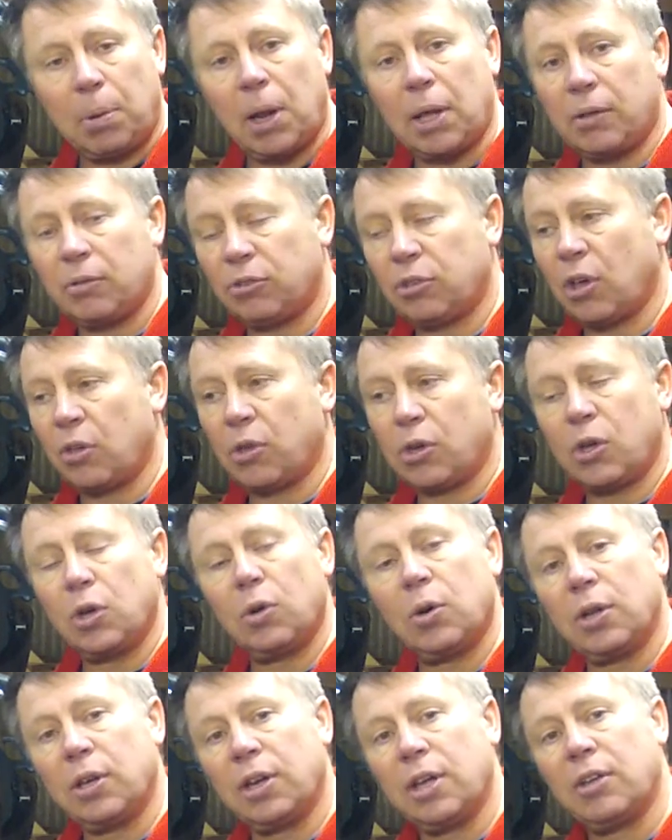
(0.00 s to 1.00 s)
So the
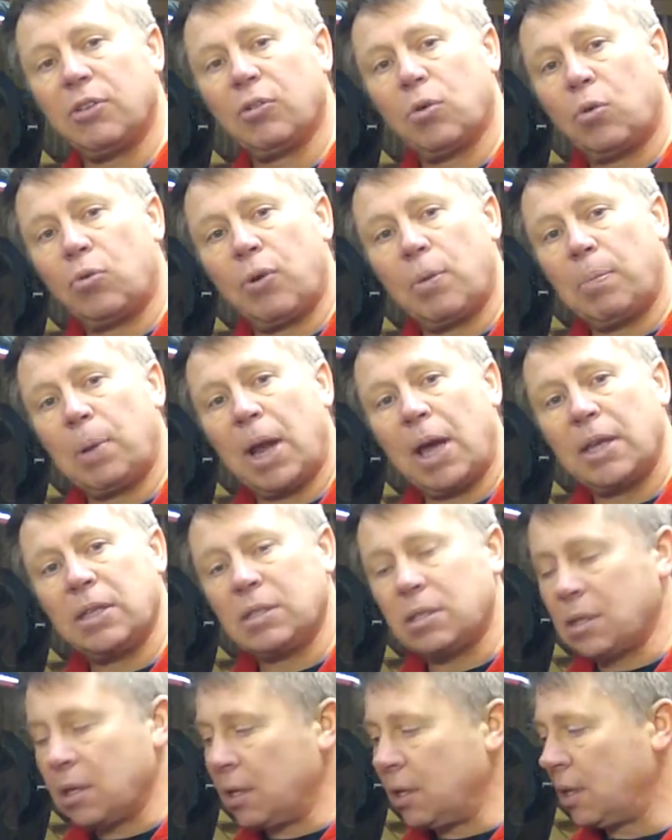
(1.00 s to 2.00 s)
coolant is all
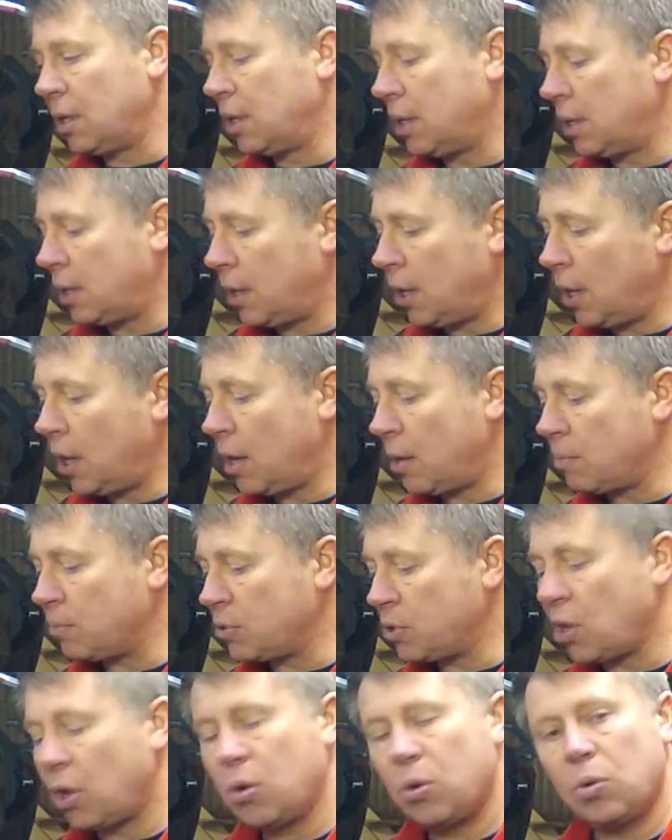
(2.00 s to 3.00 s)
replaced.
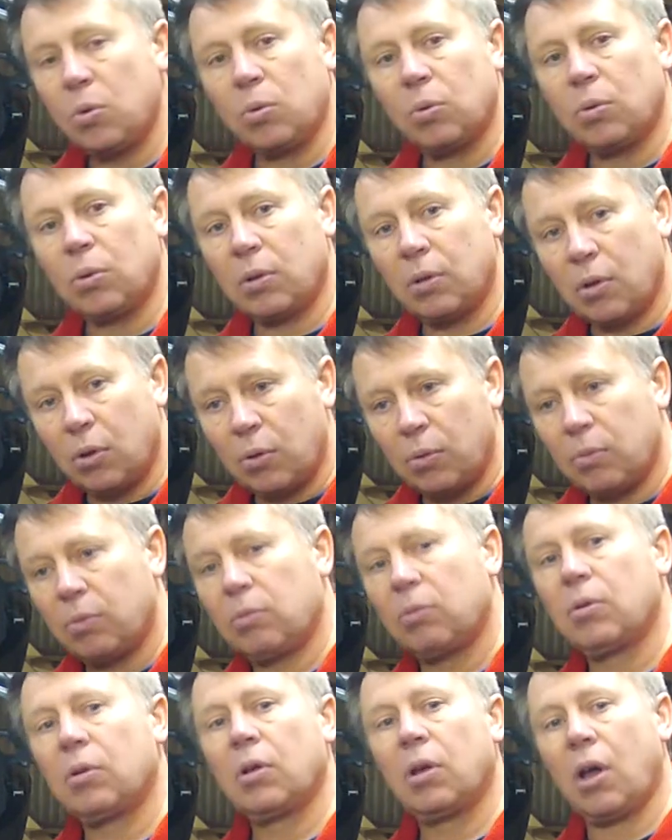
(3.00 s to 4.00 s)
So
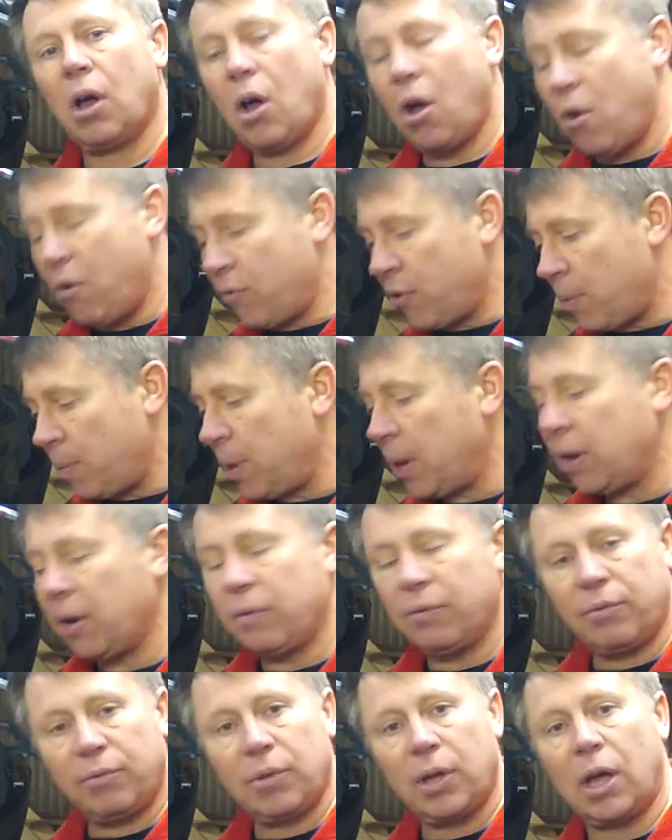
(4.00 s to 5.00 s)
over a
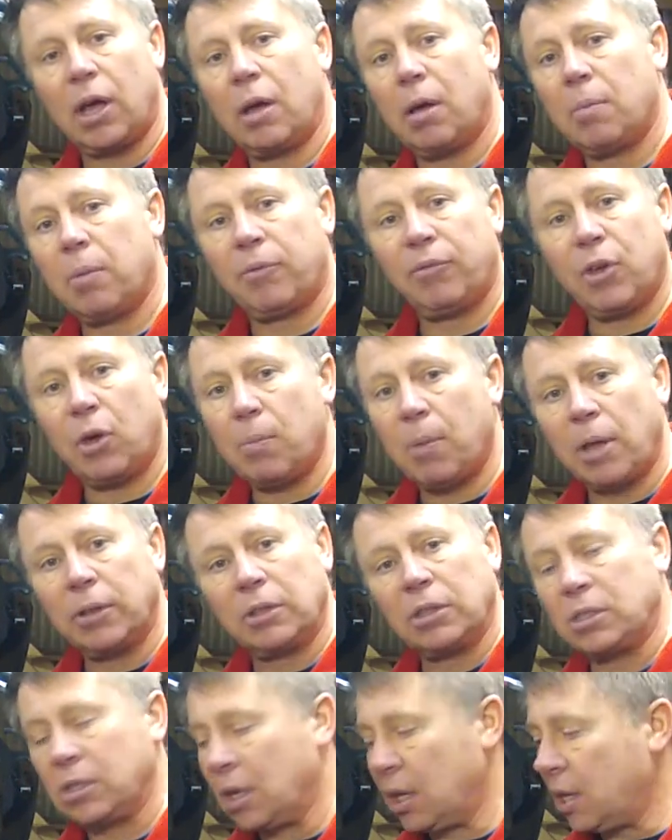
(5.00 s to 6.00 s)
period of a few
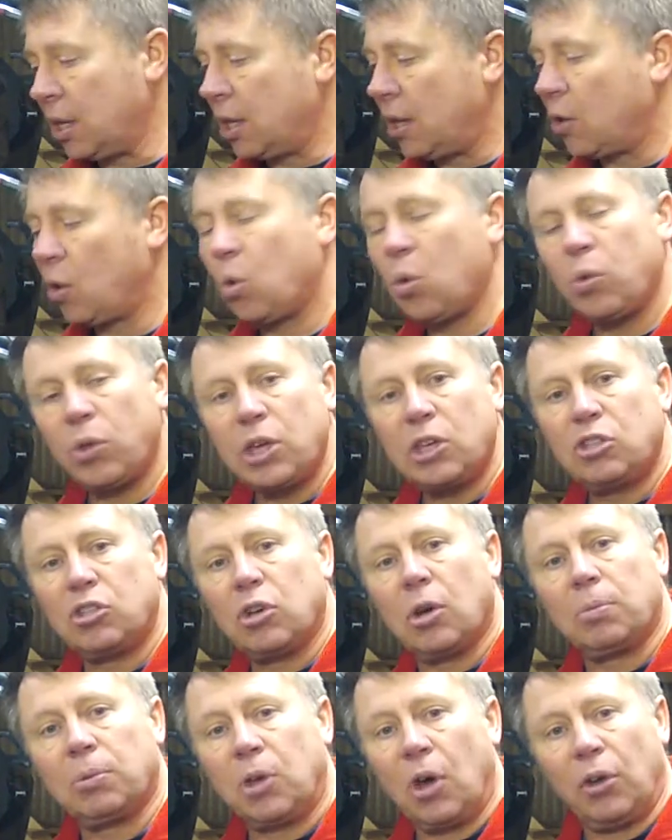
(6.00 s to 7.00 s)
months, all these
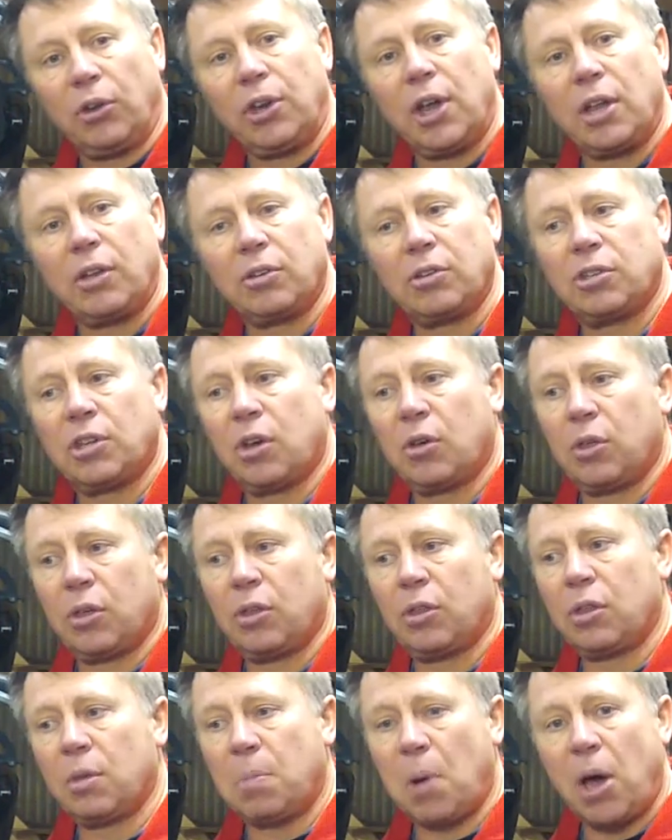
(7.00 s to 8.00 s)
jobs got done. So
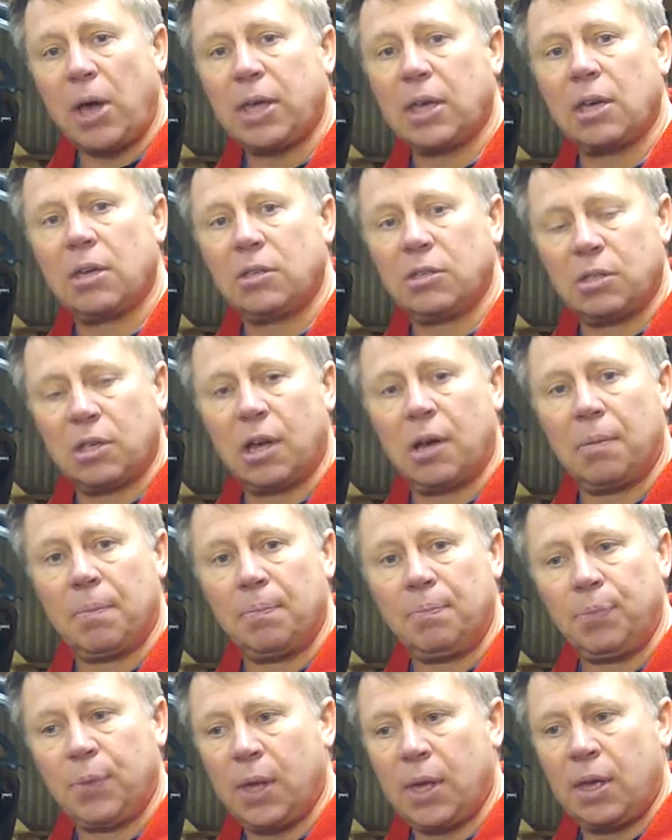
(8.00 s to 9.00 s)
the bike is
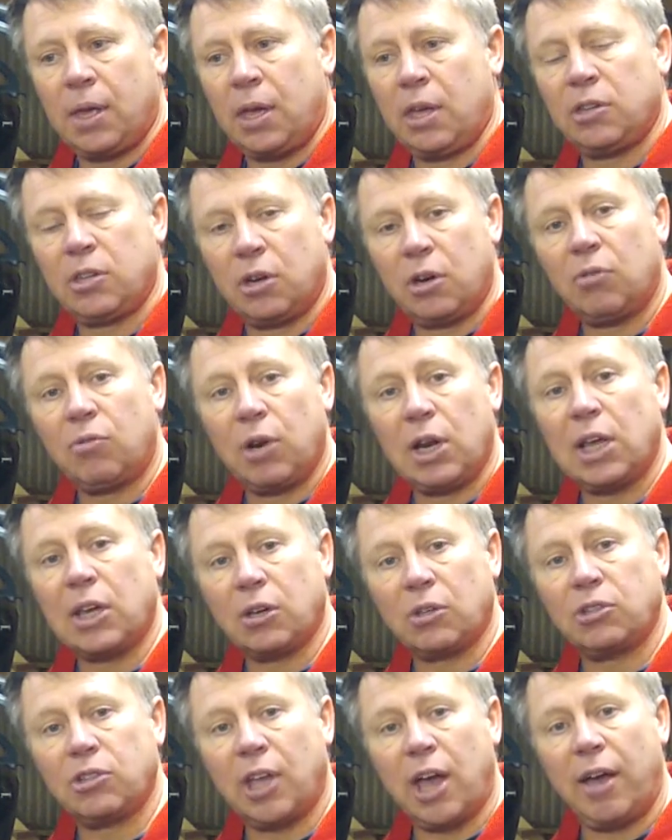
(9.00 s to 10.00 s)
in a really
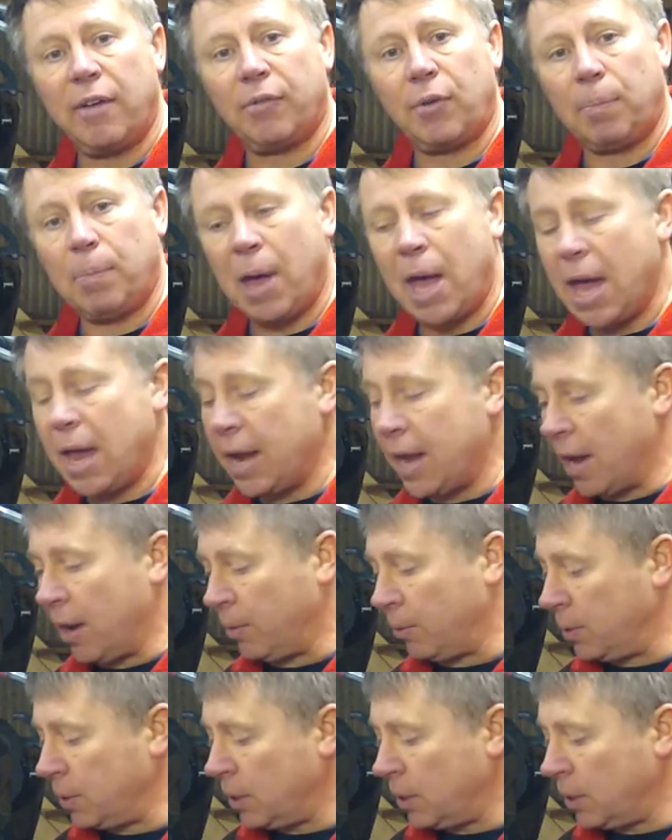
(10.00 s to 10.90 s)
good state of repair now.